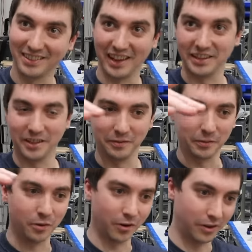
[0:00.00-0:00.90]
They had to
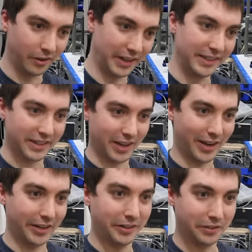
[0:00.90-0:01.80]
crawl
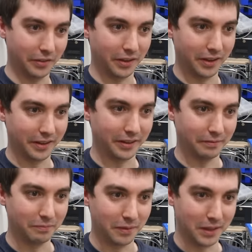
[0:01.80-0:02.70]
inside the
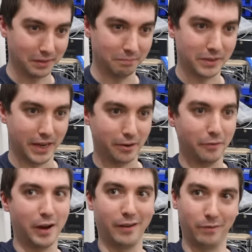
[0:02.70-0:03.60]
the Saturn
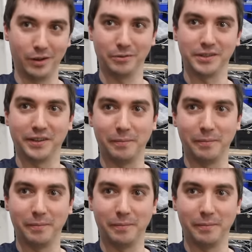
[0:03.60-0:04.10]
five while it was on mm-hmm.